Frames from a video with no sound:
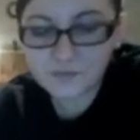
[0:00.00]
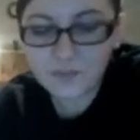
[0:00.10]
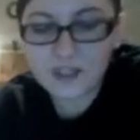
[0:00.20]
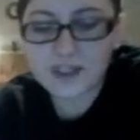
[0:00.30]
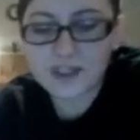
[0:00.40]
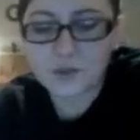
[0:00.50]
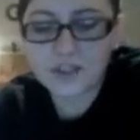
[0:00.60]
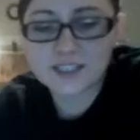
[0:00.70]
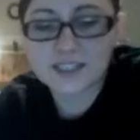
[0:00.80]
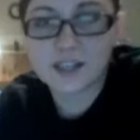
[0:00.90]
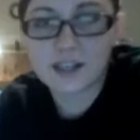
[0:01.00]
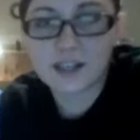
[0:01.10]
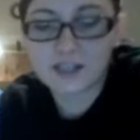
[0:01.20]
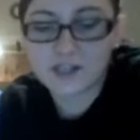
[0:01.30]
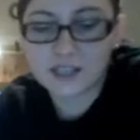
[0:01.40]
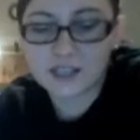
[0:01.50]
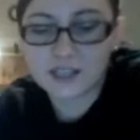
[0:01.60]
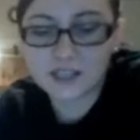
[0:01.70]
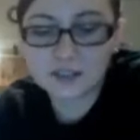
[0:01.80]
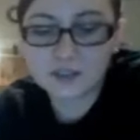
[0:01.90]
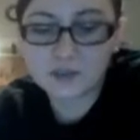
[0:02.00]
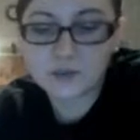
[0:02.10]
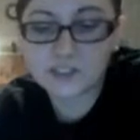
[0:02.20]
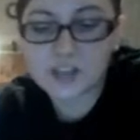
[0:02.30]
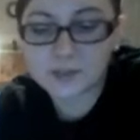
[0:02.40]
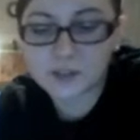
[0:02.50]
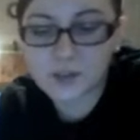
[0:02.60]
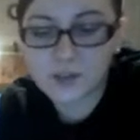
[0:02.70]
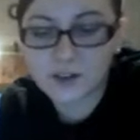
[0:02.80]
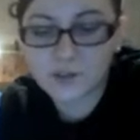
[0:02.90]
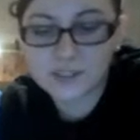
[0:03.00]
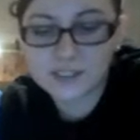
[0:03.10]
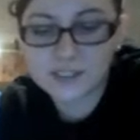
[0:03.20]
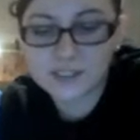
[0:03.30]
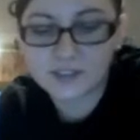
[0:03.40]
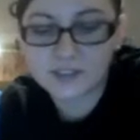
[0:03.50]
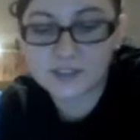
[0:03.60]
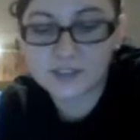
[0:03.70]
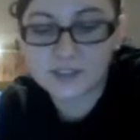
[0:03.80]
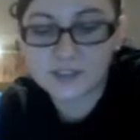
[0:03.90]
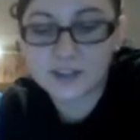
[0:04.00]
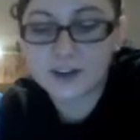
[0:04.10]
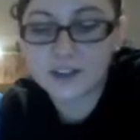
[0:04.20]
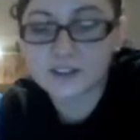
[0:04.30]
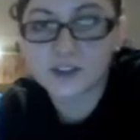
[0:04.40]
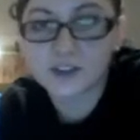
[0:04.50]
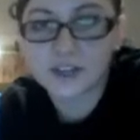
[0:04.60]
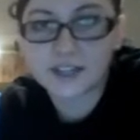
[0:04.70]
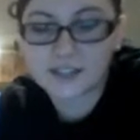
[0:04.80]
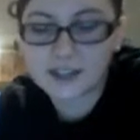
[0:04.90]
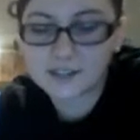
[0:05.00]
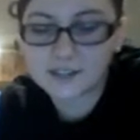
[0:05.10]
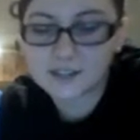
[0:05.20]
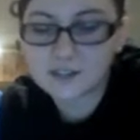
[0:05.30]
And with chapter 12, we did this hearing screening test,